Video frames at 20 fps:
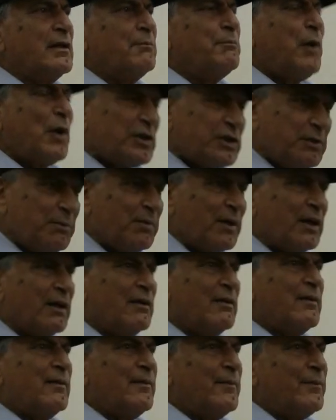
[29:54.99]
possible
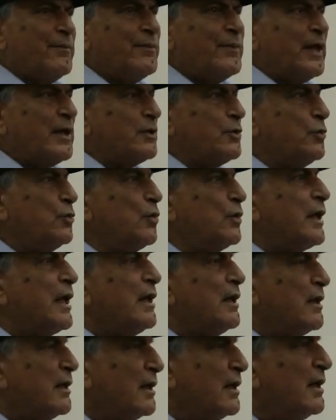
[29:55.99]
that you
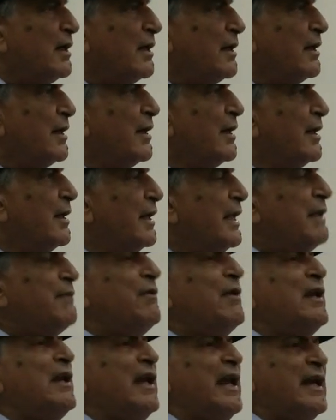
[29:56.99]
can learn,
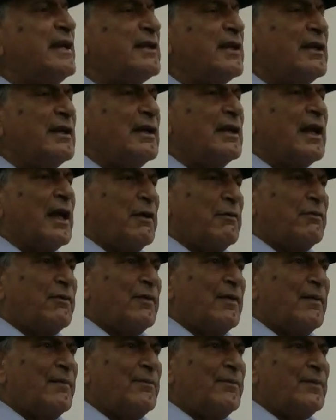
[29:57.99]
even late in life,
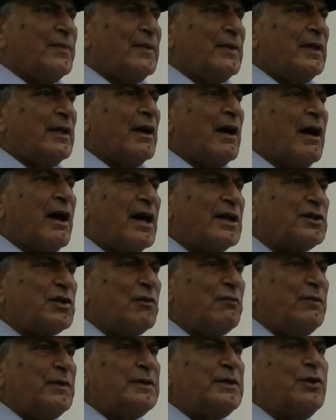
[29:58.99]
the art
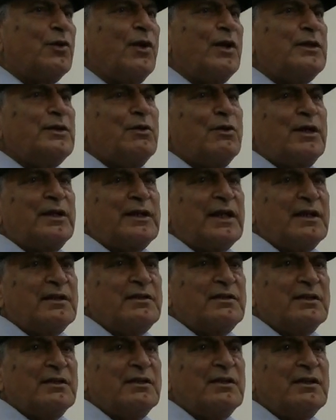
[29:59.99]
of withdrawing your
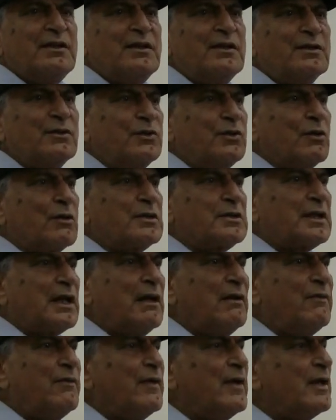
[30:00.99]
attention to
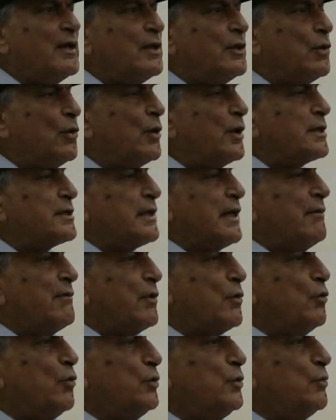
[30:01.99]
yourself. You'll discover
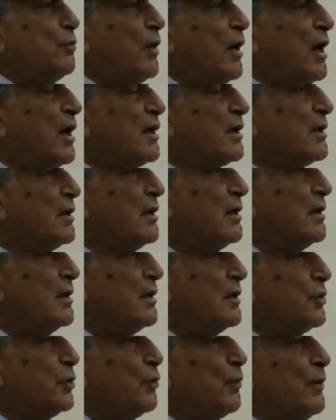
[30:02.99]
who you are.
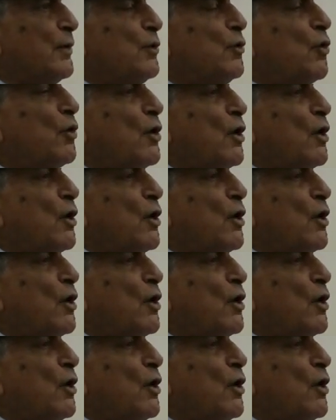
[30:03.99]
You will no